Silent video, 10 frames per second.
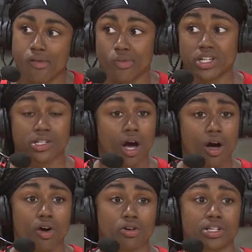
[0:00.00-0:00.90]
We
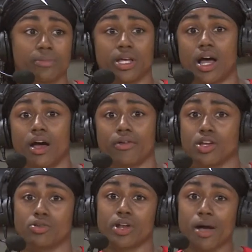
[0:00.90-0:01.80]
dogs. I mean, I already
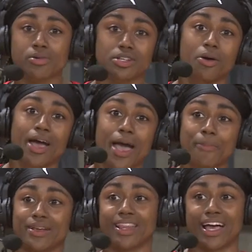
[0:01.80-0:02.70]
knew that was going to happen.
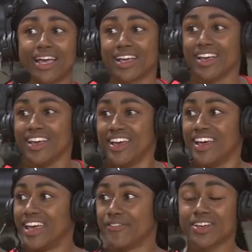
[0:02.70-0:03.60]
Like,
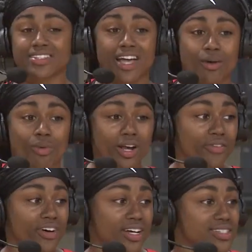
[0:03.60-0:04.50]
if it's not one of
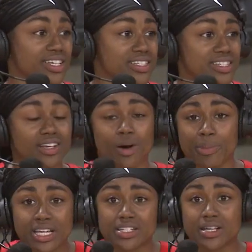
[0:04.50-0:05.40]
us, it's, it's going to
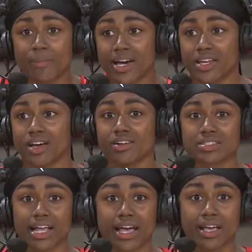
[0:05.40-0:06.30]
be somebody else.
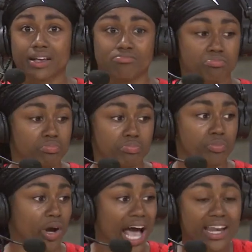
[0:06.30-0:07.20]
Like,
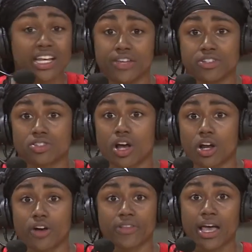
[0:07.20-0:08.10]
I didn't even start
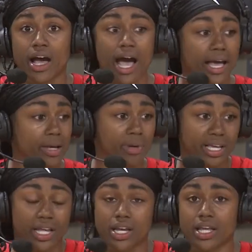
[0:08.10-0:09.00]
off that hot, but
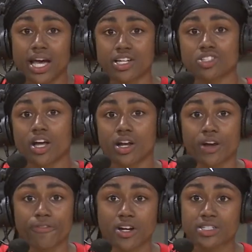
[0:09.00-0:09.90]
Chennedy got it started in the
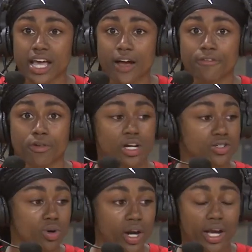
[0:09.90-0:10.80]
first half for us.
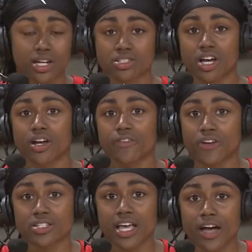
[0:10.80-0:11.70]
Court got it started in the
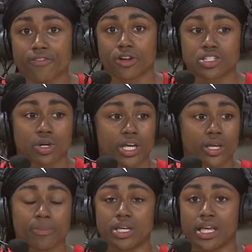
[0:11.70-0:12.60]
first half us, so it could
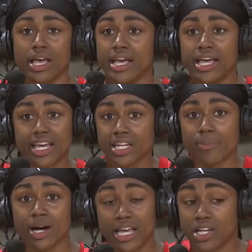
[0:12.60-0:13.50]
be any
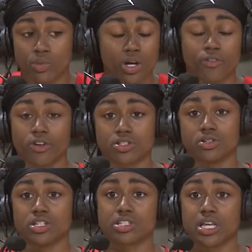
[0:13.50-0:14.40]
any one of us on
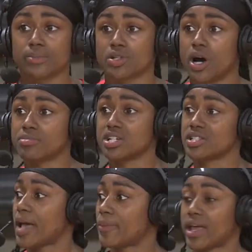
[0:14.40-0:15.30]
this team. So I'm just
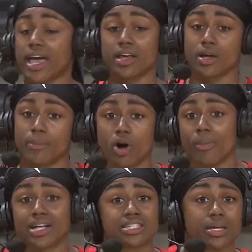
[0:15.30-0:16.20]
happy to have them on
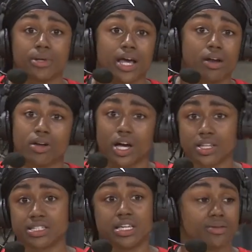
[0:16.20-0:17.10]
my team and not on the other
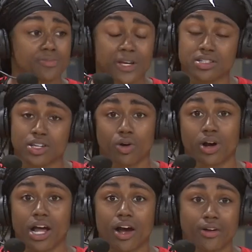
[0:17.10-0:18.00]
team, especially Court.
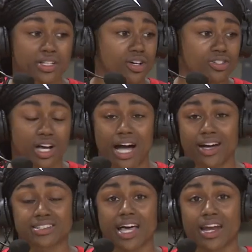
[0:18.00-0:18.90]
I already told y'all how
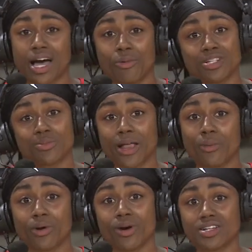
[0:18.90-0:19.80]
excited I was to play with
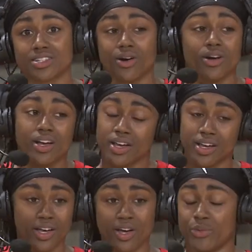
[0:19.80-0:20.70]
Court, so
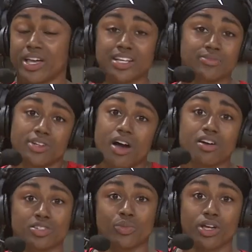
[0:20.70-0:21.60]
we got some dogs
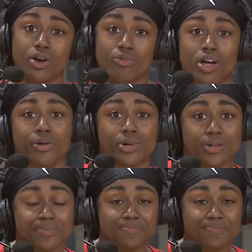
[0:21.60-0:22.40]
and we gonna run with them.